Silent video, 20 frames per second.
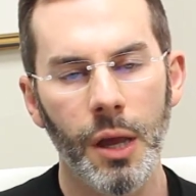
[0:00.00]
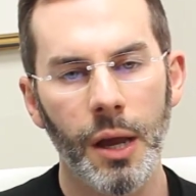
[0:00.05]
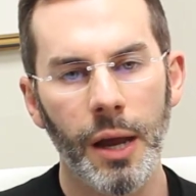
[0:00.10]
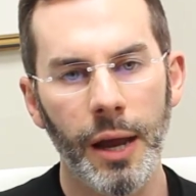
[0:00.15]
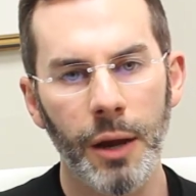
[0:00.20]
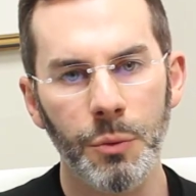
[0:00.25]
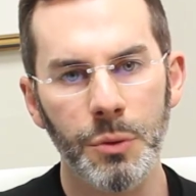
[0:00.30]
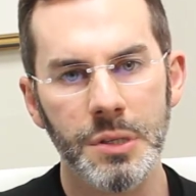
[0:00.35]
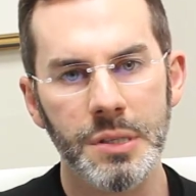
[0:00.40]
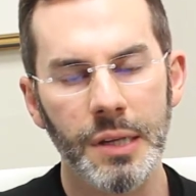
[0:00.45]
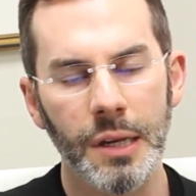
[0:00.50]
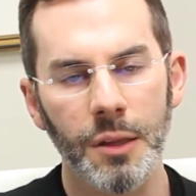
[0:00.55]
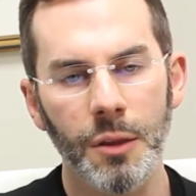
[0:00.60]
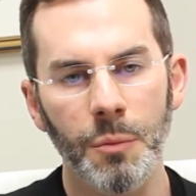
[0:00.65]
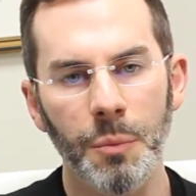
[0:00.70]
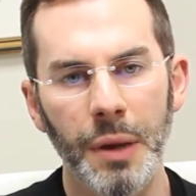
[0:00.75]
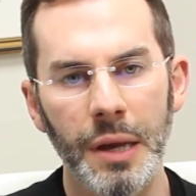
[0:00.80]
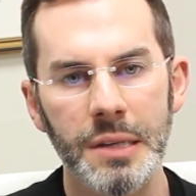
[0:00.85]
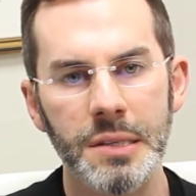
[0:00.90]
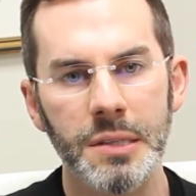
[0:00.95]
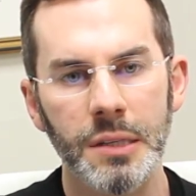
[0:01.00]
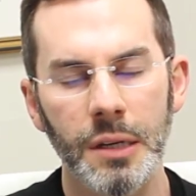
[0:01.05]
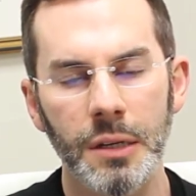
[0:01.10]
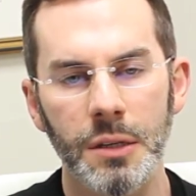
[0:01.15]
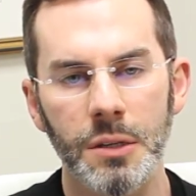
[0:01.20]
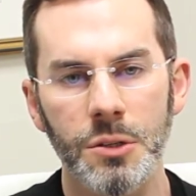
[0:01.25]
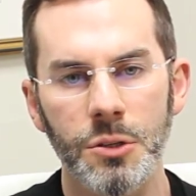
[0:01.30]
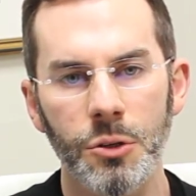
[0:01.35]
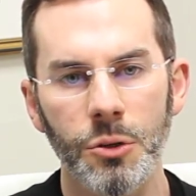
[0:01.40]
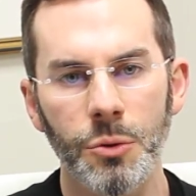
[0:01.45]
I would say the best thing
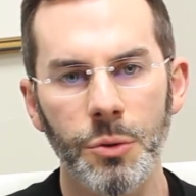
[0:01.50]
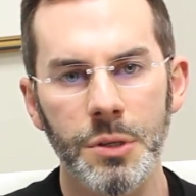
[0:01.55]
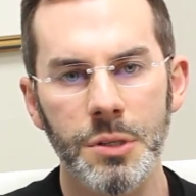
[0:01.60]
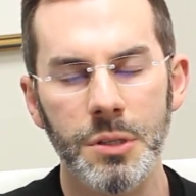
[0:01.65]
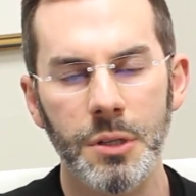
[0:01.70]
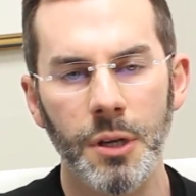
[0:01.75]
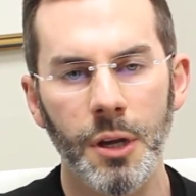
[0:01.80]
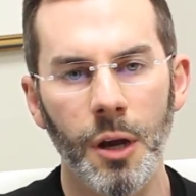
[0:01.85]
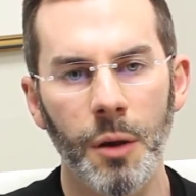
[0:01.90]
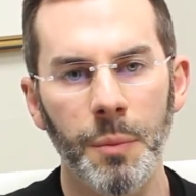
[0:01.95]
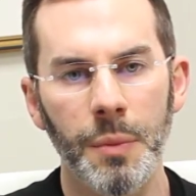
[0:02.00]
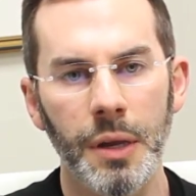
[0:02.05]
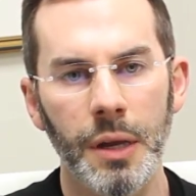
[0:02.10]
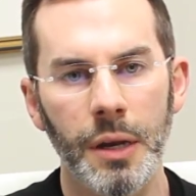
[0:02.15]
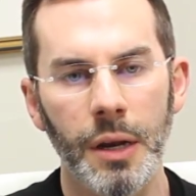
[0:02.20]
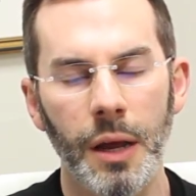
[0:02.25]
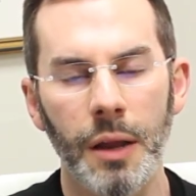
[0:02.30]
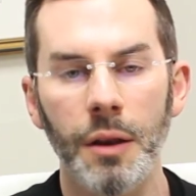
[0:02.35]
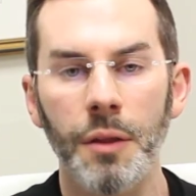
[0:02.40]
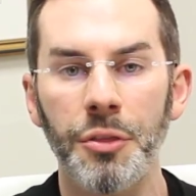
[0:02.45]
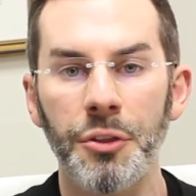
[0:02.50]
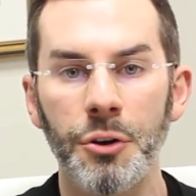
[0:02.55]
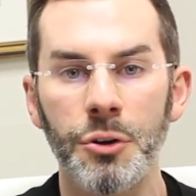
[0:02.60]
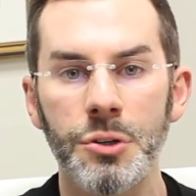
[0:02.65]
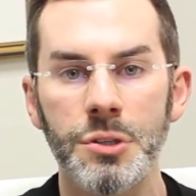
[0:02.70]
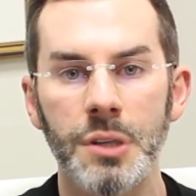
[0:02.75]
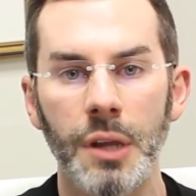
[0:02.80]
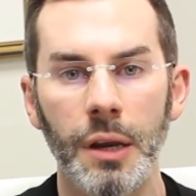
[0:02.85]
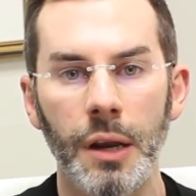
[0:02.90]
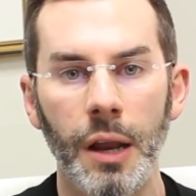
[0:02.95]
to do is to come in on a
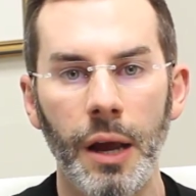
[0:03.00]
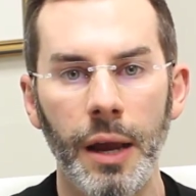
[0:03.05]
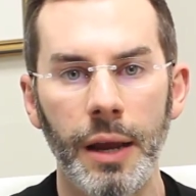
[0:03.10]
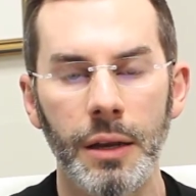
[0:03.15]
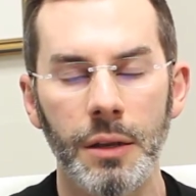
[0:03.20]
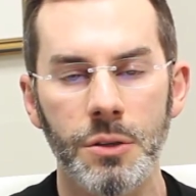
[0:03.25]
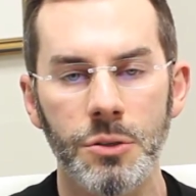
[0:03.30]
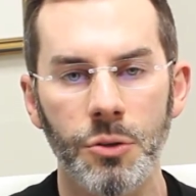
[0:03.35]
Thursday night